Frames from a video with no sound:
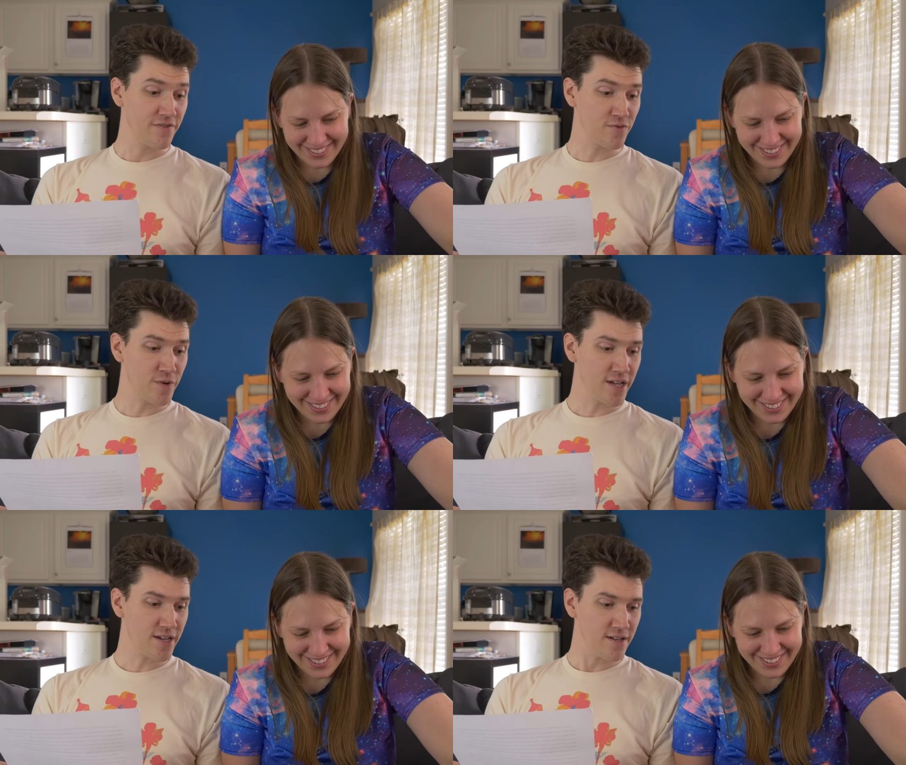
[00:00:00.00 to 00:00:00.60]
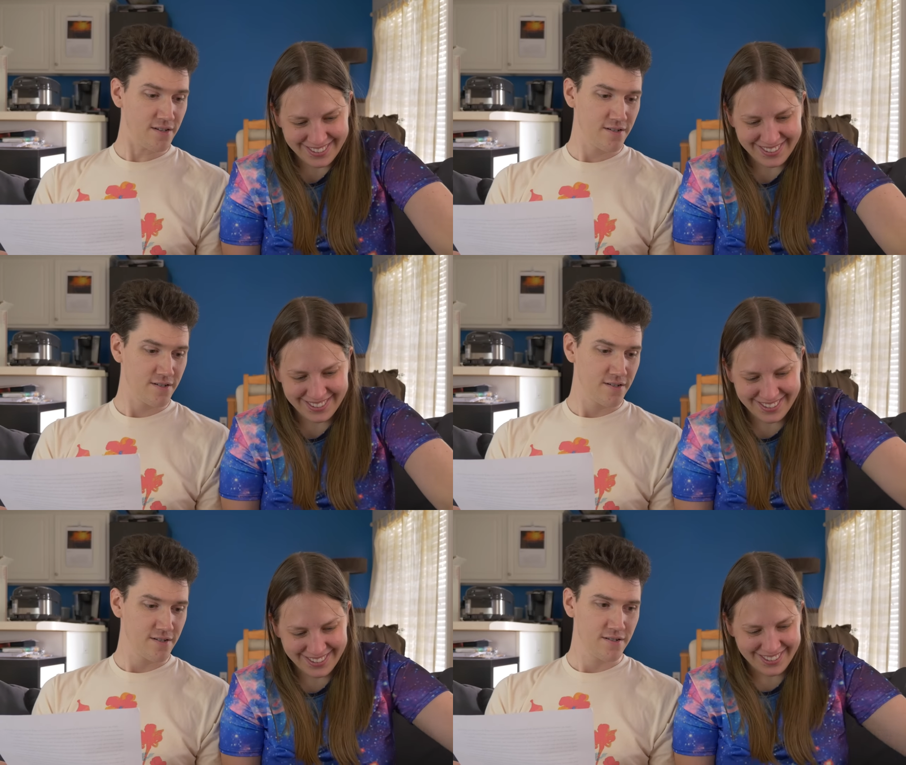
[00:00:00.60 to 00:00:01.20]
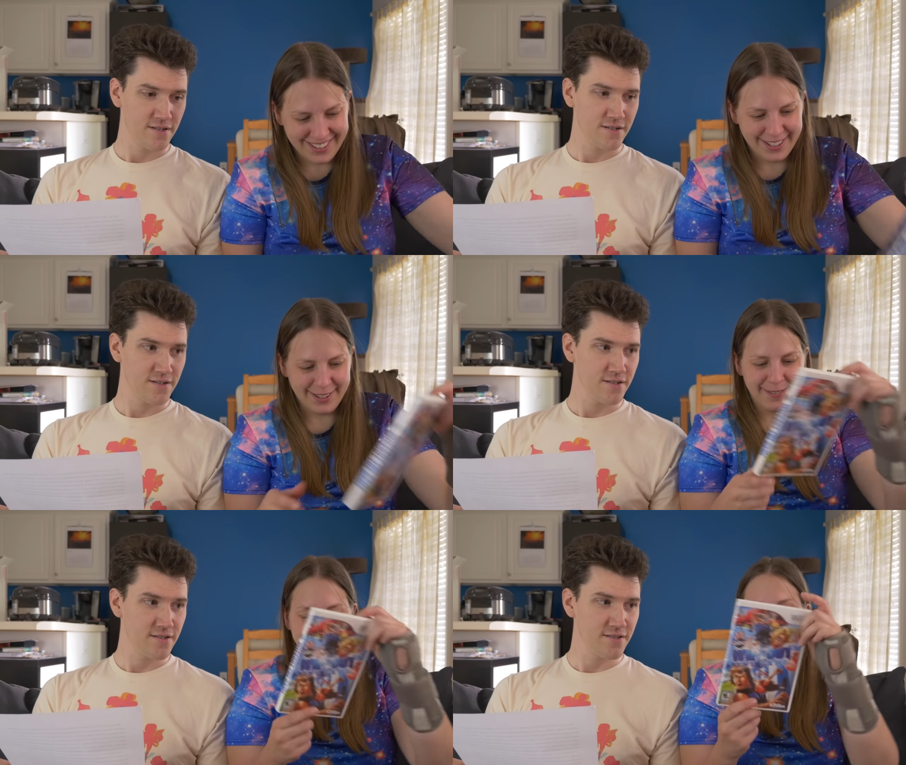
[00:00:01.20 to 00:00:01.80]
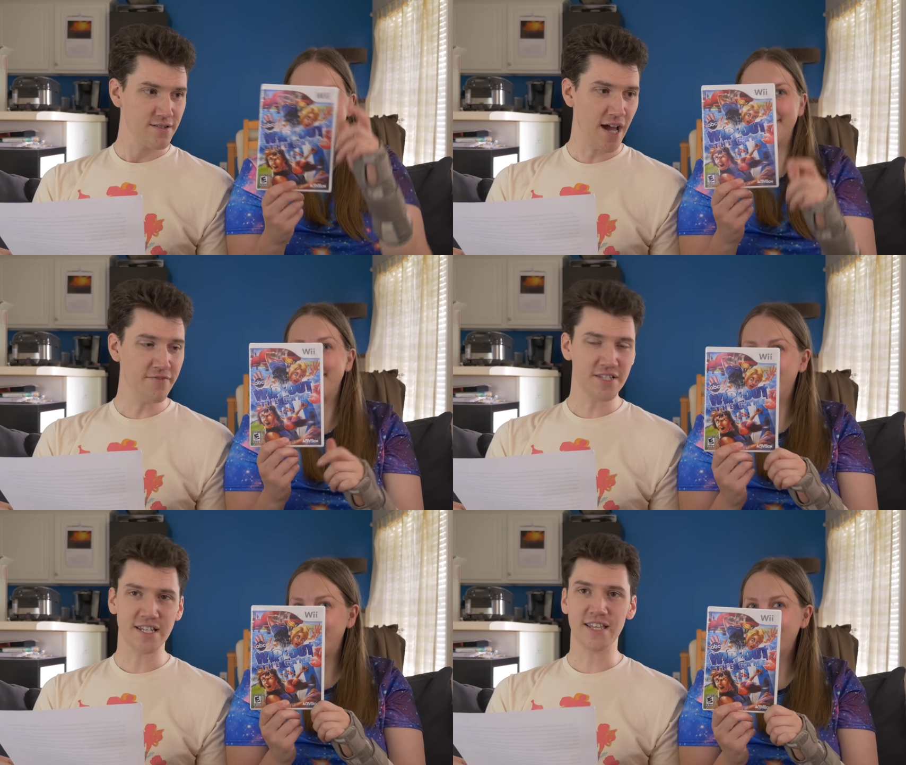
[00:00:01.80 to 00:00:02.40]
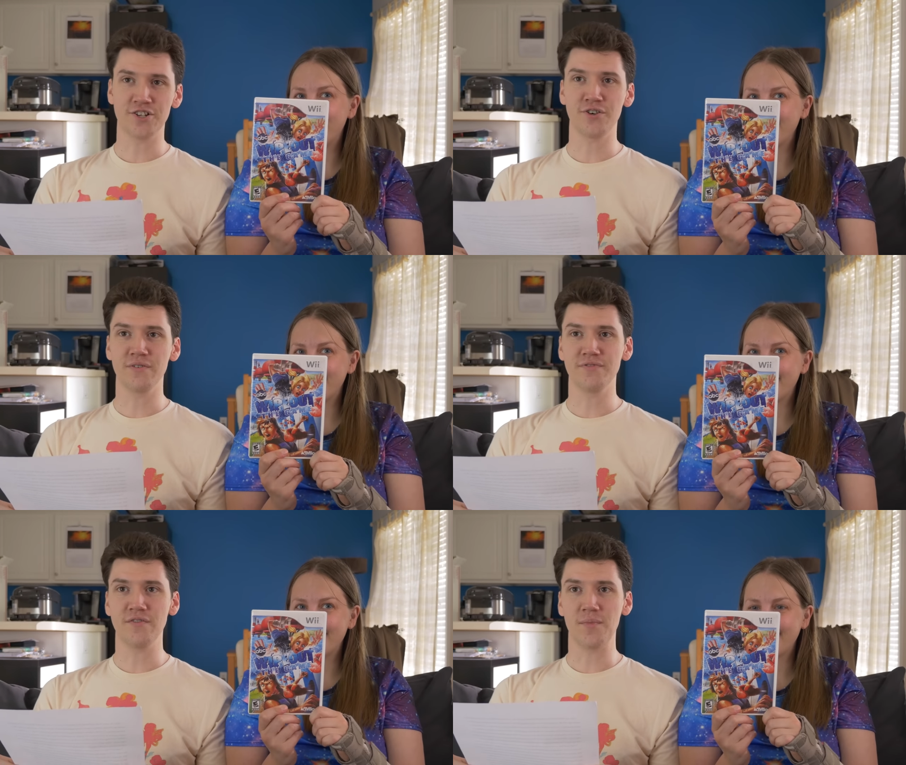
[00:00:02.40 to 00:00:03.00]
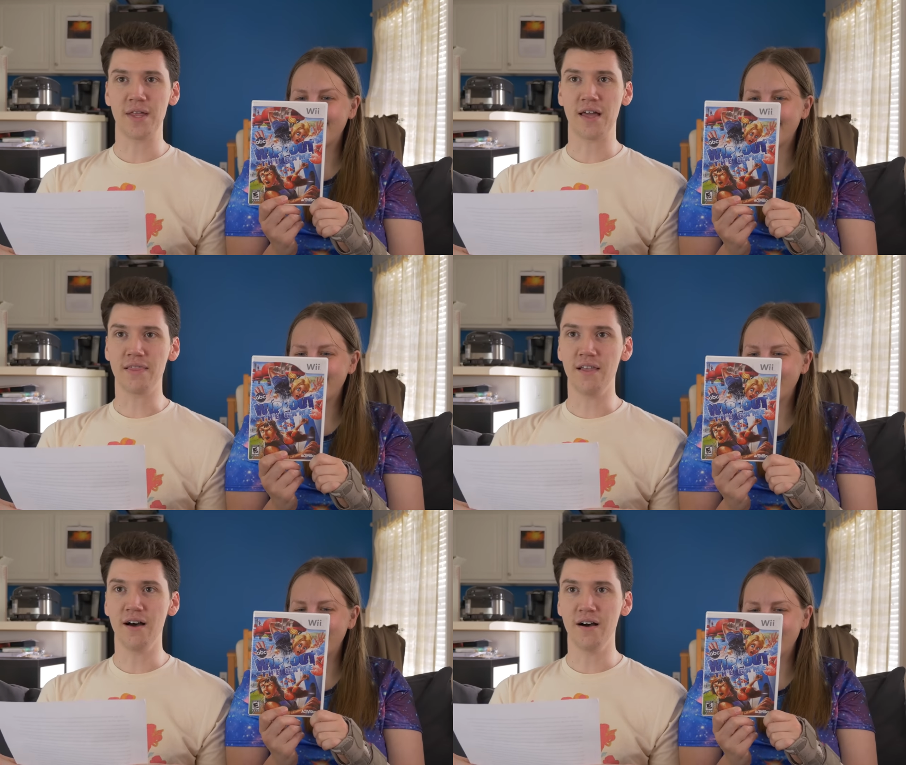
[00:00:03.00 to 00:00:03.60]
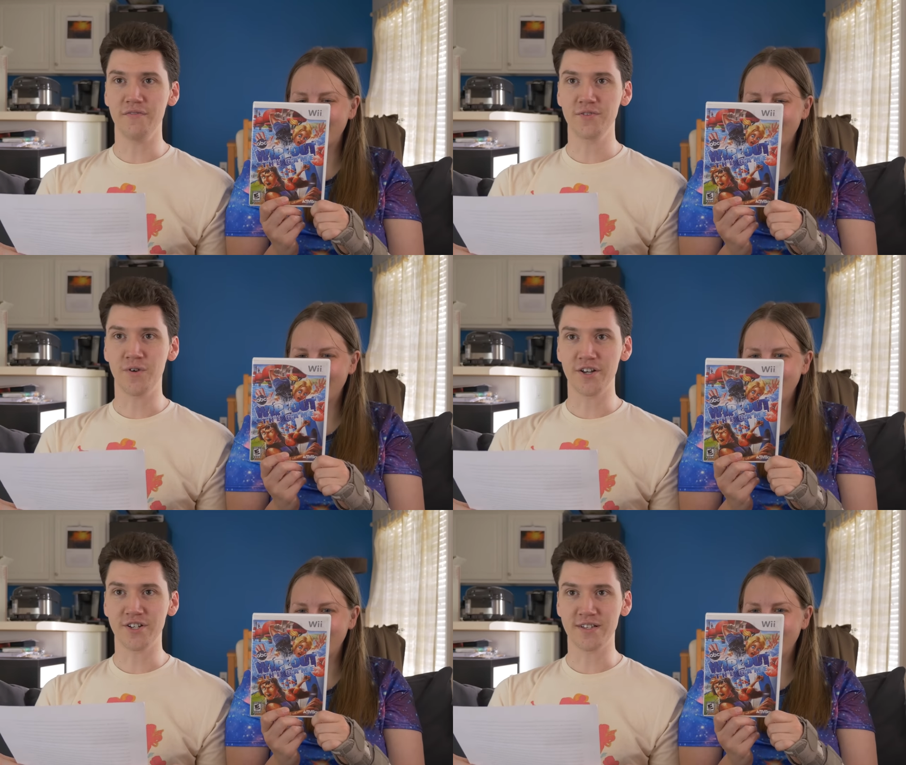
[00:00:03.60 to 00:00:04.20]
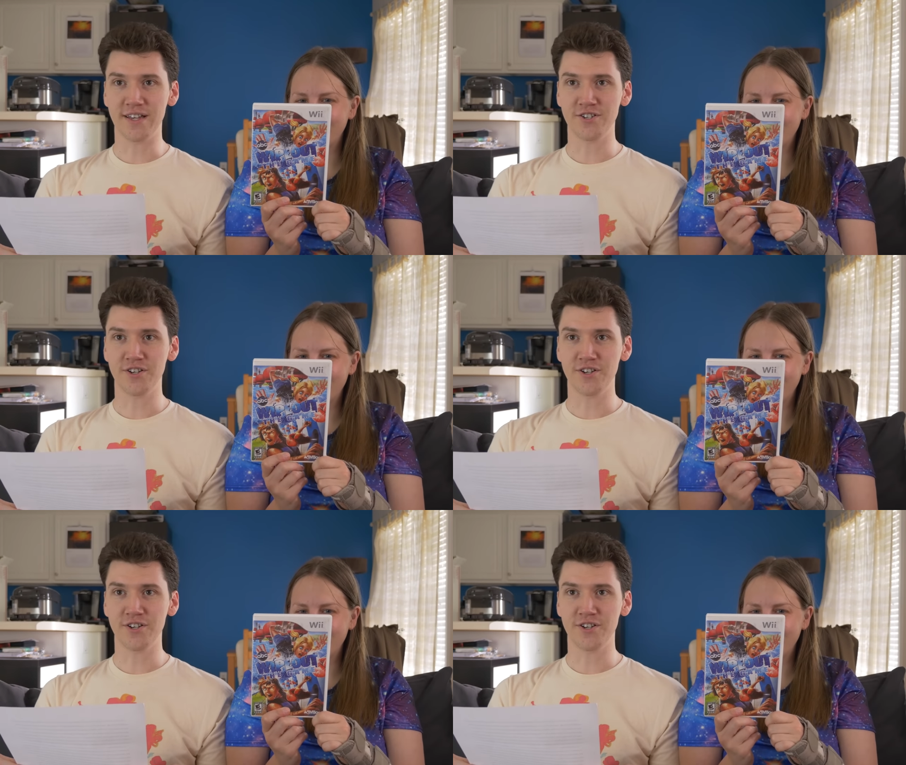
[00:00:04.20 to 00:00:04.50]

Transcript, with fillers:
Speaker 1: for the Wii. I haven't seen that show in forever, but I loved watching that